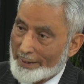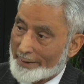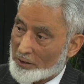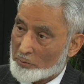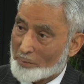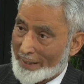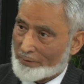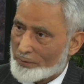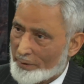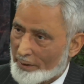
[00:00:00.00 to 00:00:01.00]

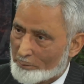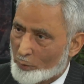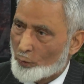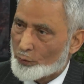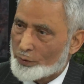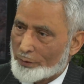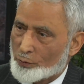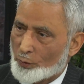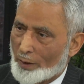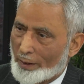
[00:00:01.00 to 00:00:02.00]
respects their books and
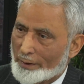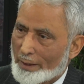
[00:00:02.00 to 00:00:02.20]
so on.